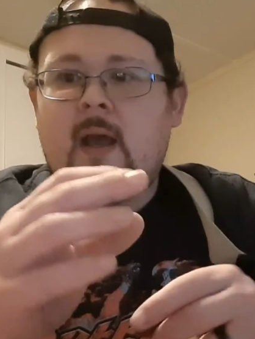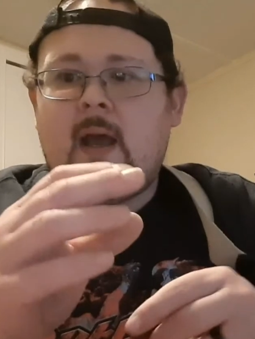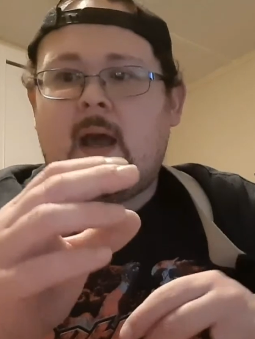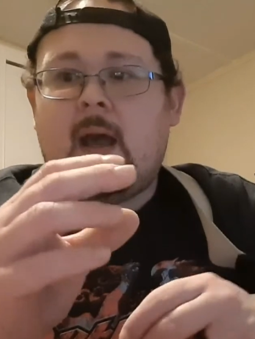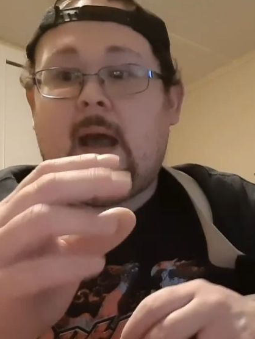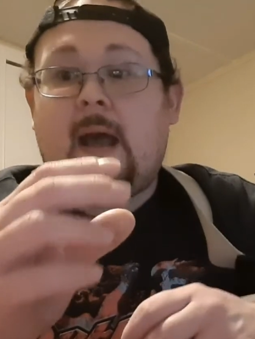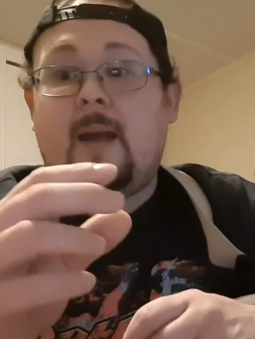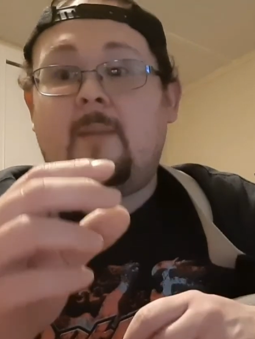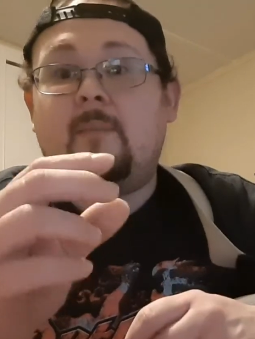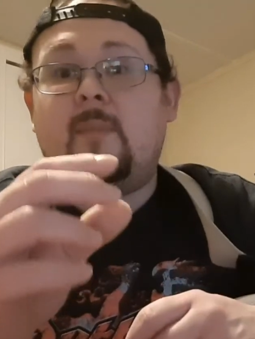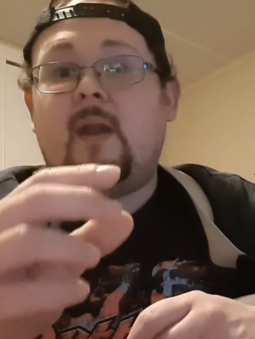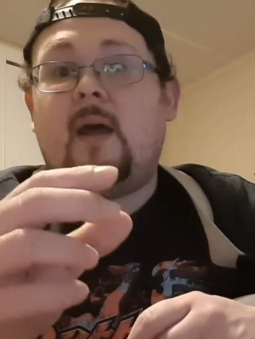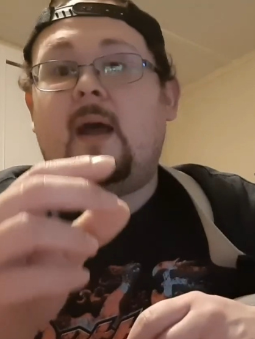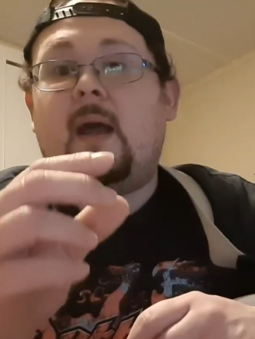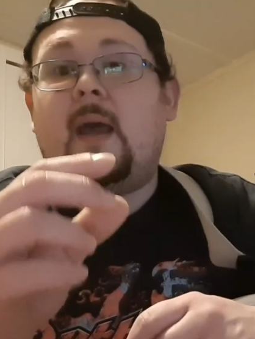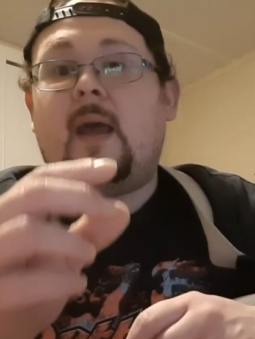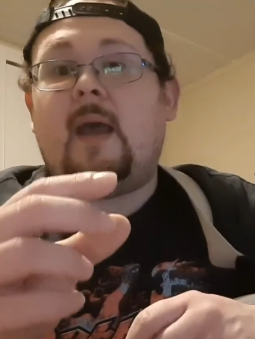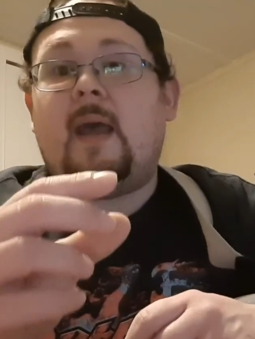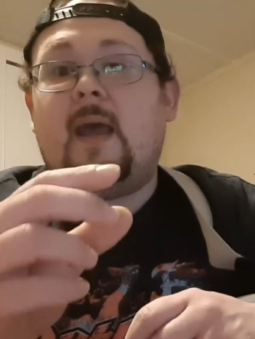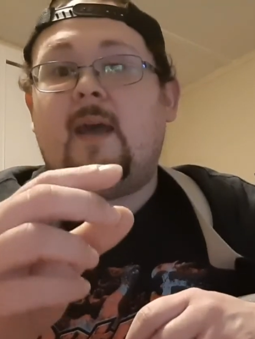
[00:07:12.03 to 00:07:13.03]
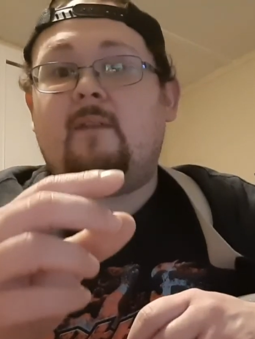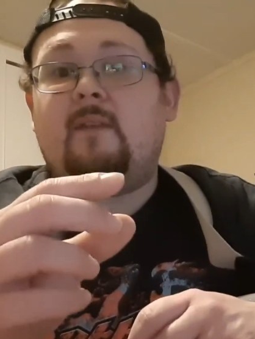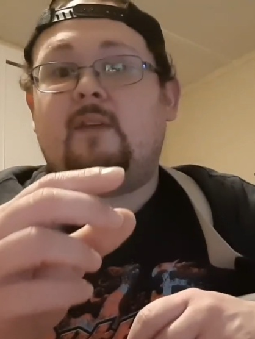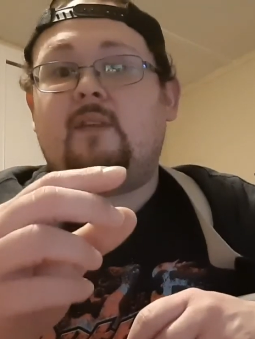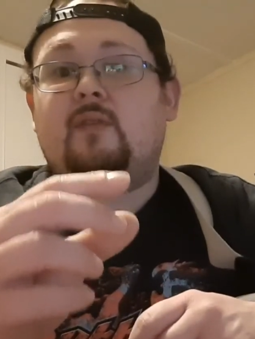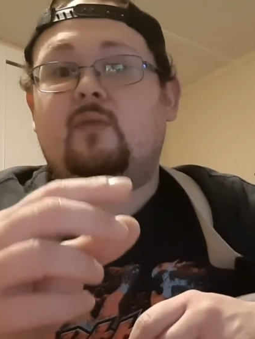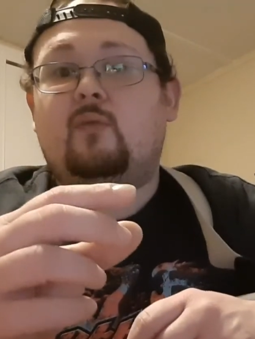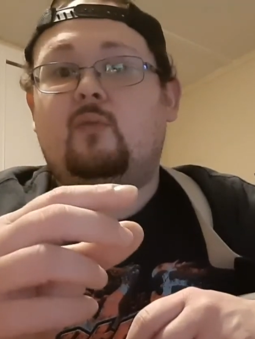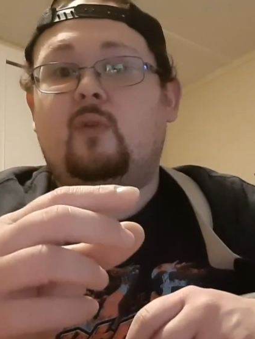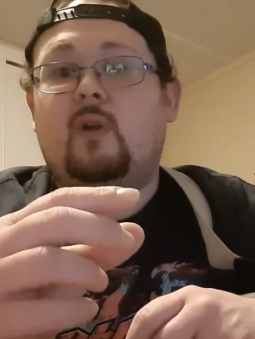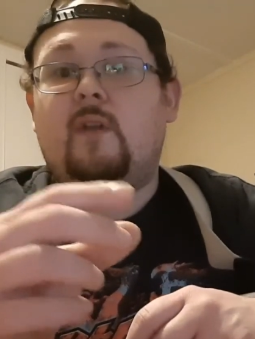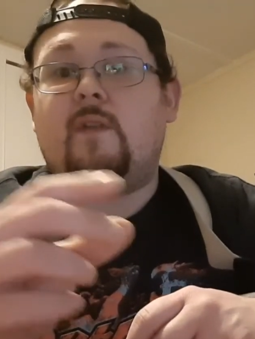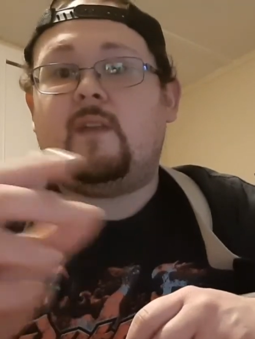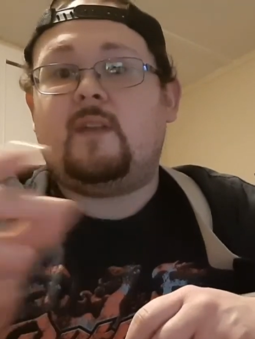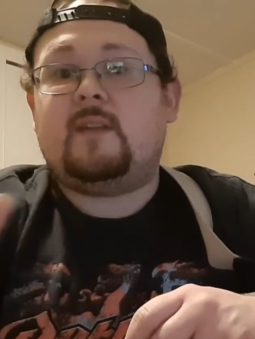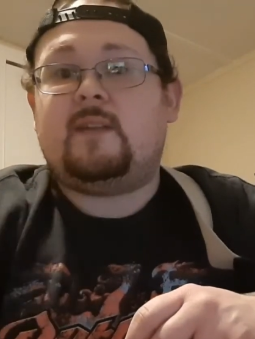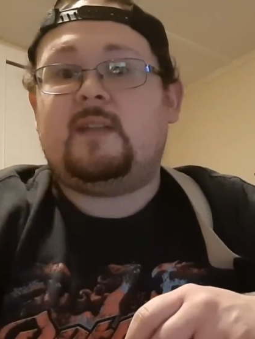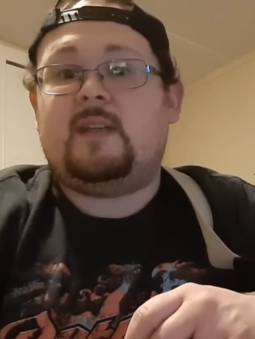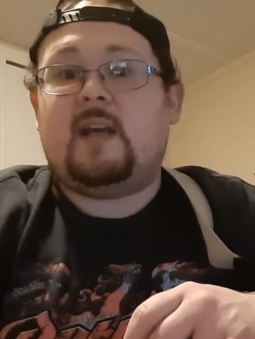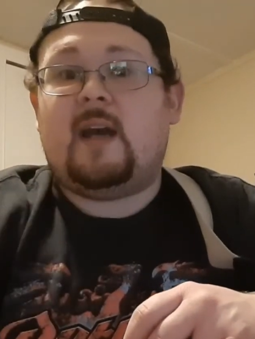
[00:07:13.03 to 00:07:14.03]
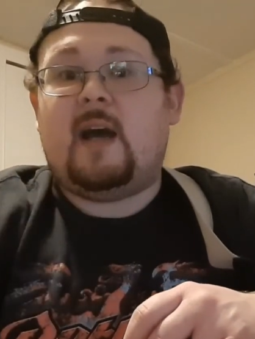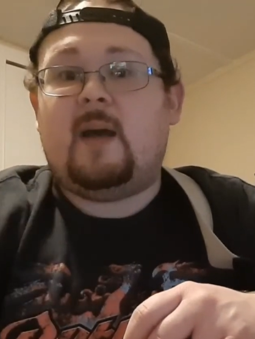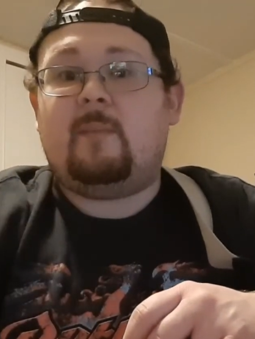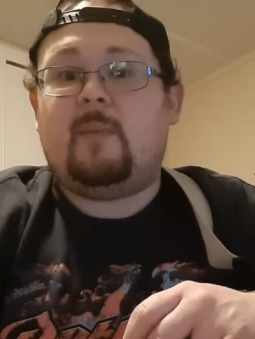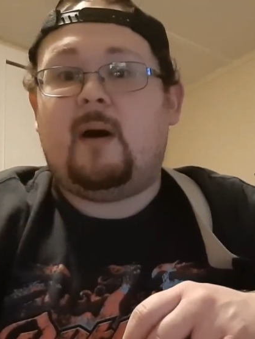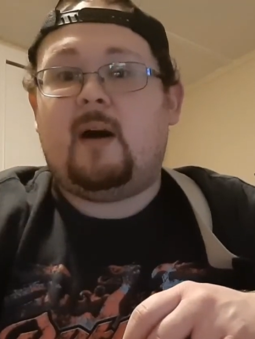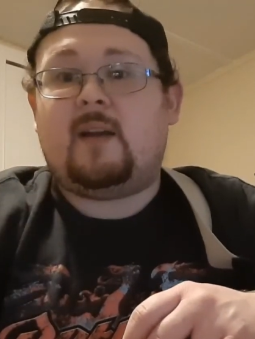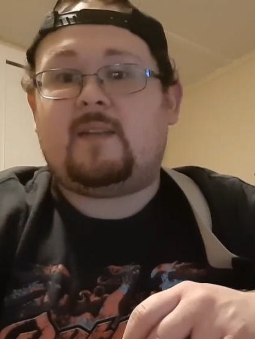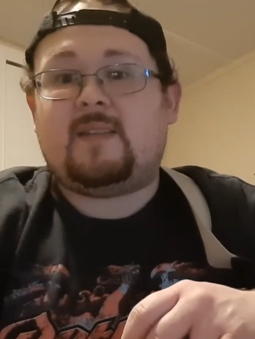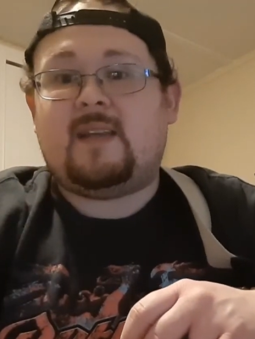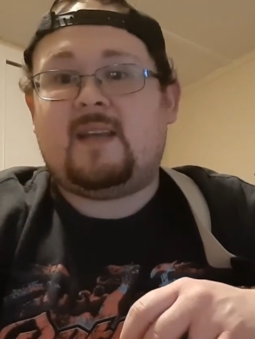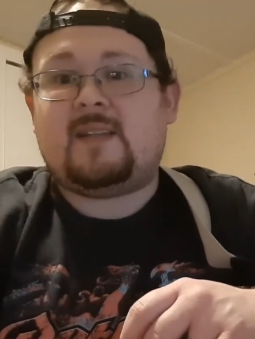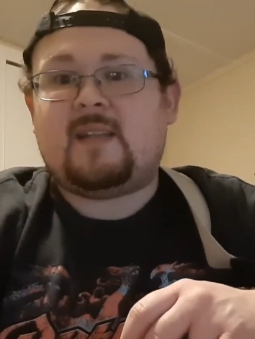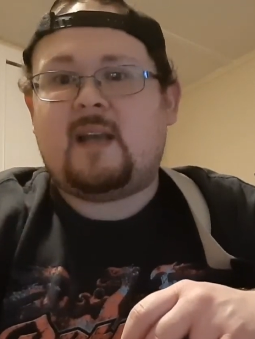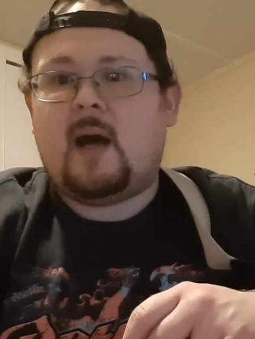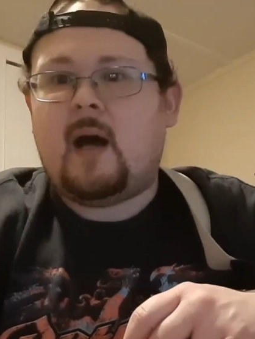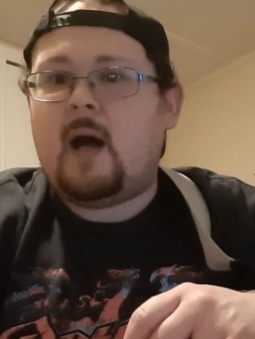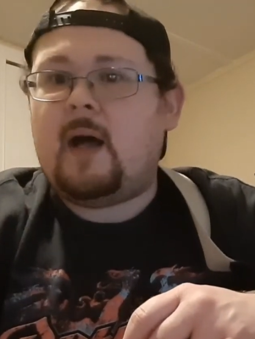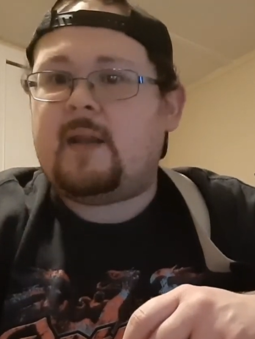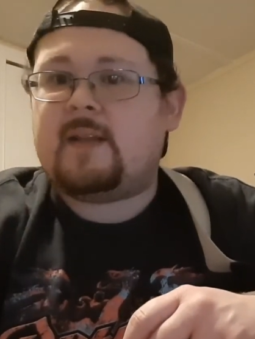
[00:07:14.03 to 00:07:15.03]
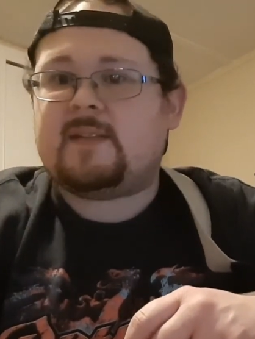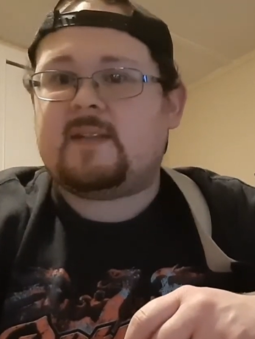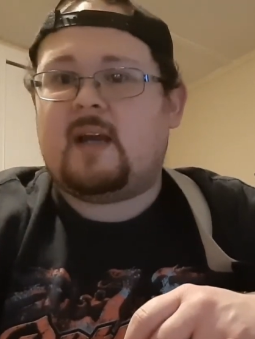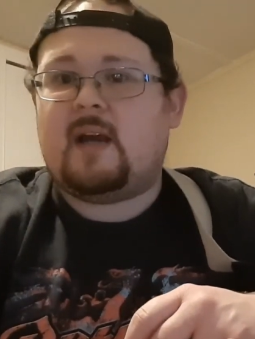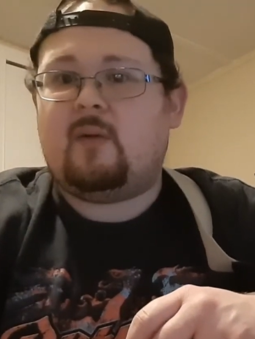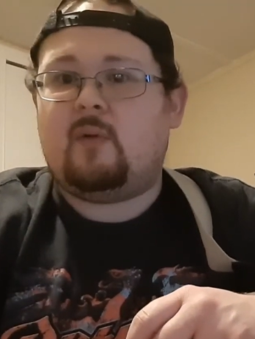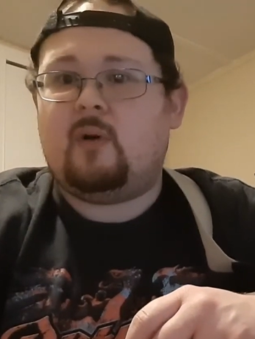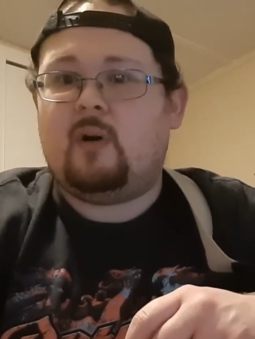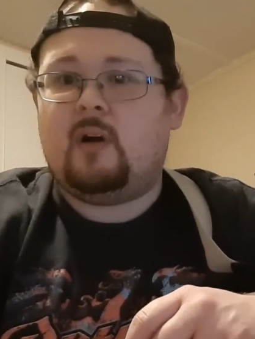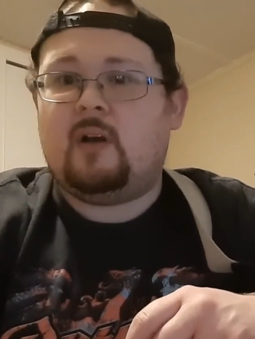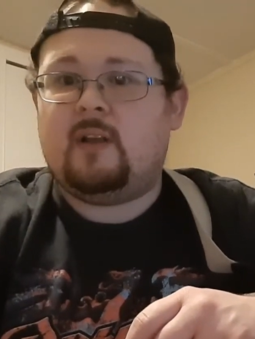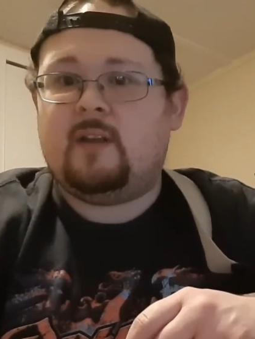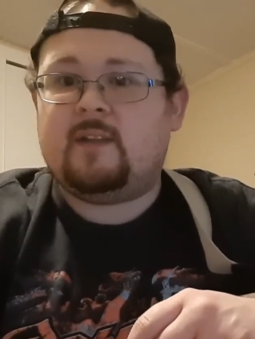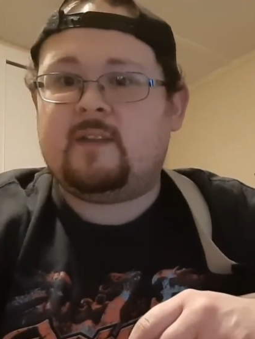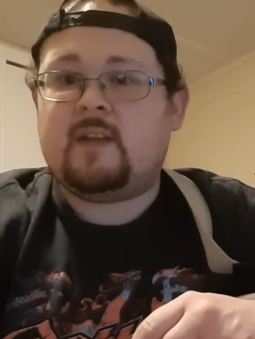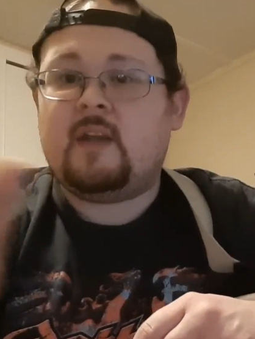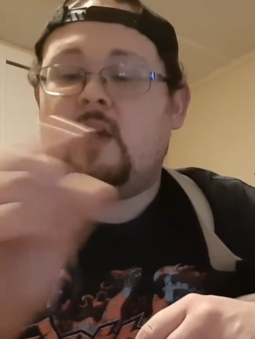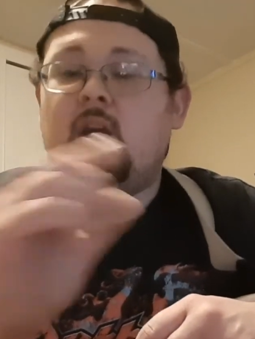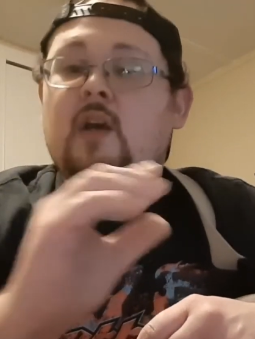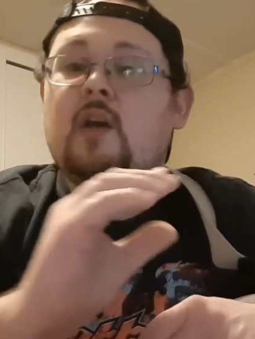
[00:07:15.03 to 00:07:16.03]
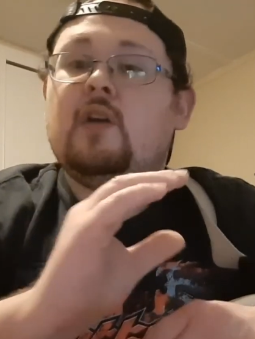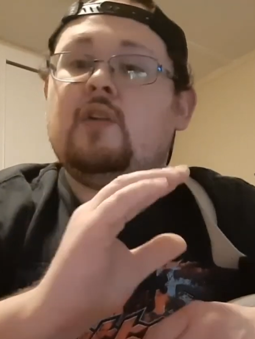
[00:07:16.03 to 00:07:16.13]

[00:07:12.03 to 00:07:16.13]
I'm not having to run the DI box as hot as I was